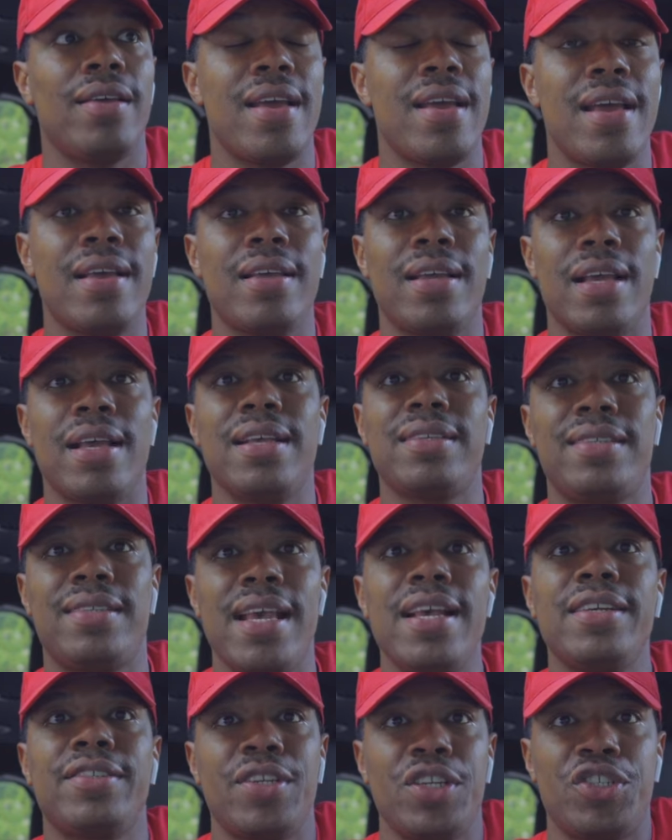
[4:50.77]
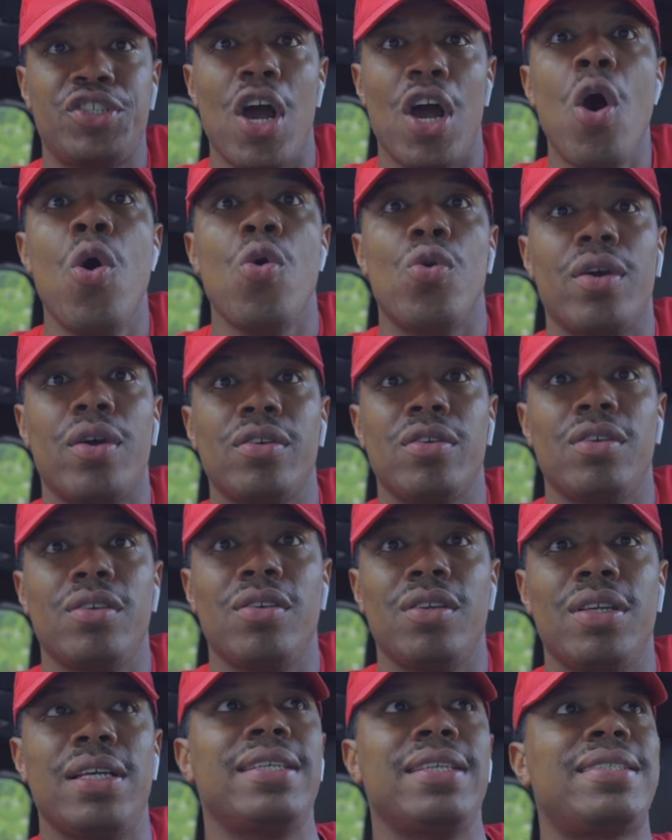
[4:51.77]
it is he's the joke.
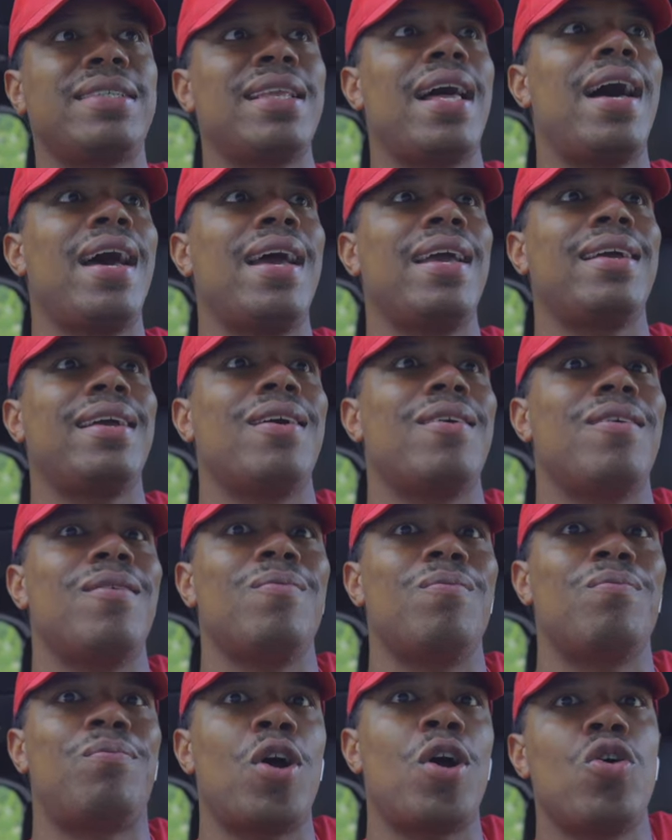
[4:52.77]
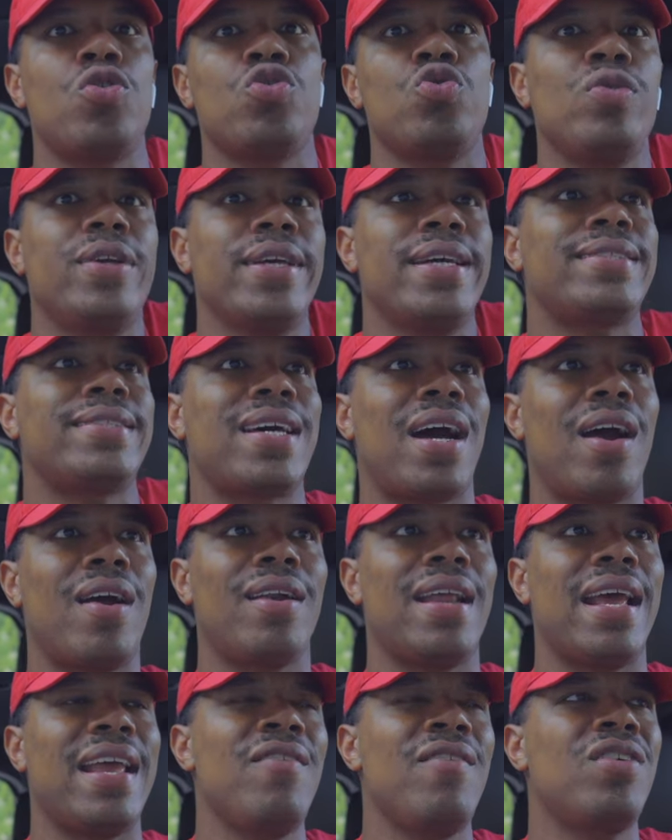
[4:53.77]
It's like, bro, you get
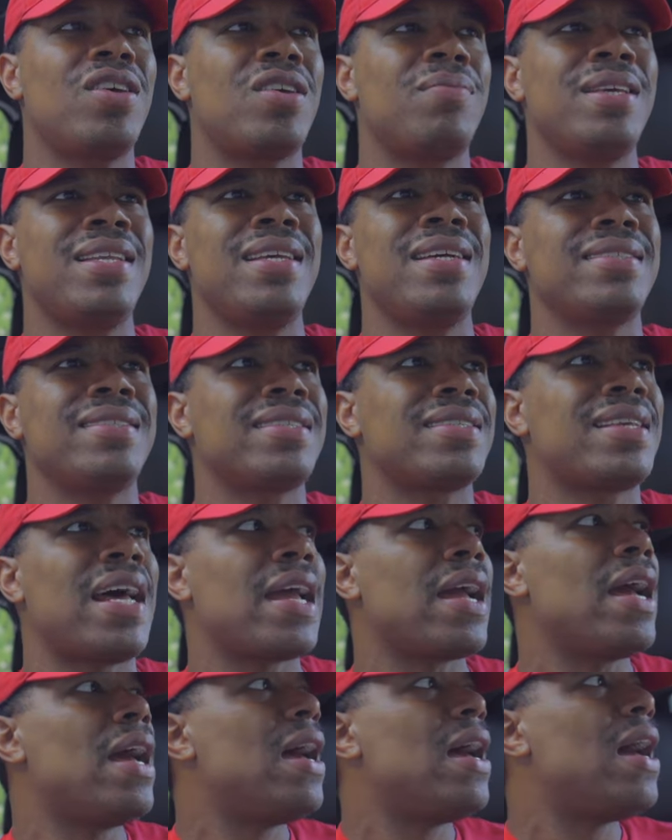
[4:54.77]
tired of that. Even comedians is like